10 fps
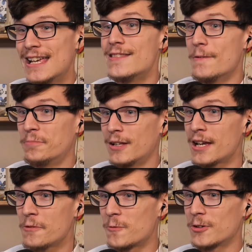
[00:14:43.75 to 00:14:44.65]
in the
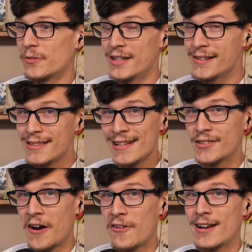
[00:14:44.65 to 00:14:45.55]
plant world, these
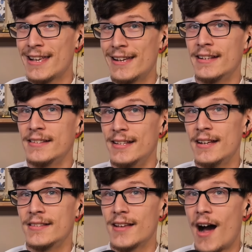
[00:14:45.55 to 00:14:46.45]
things already
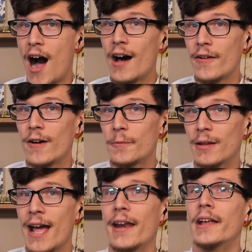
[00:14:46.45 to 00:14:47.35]
exist on our
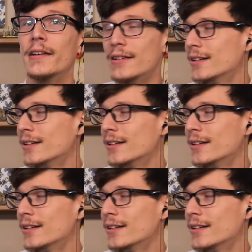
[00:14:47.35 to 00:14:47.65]
planet.